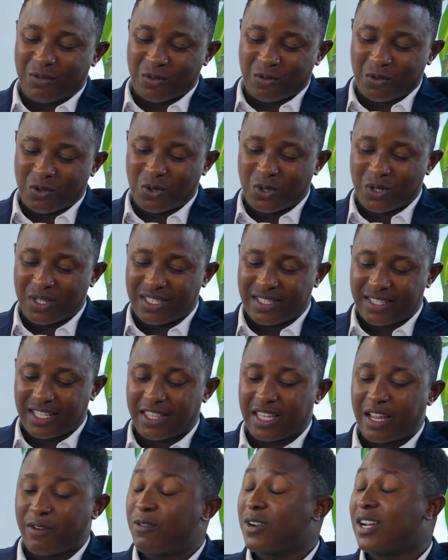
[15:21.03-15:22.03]
of course,
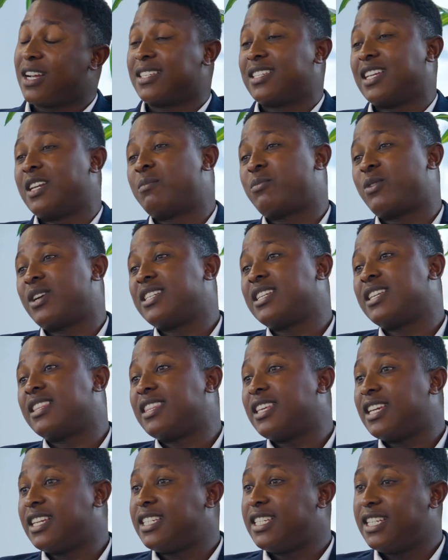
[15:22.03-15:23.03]
South Africa is celebrating
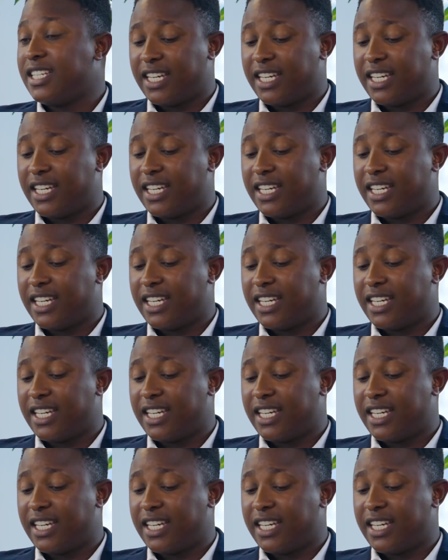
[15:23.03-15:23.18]
30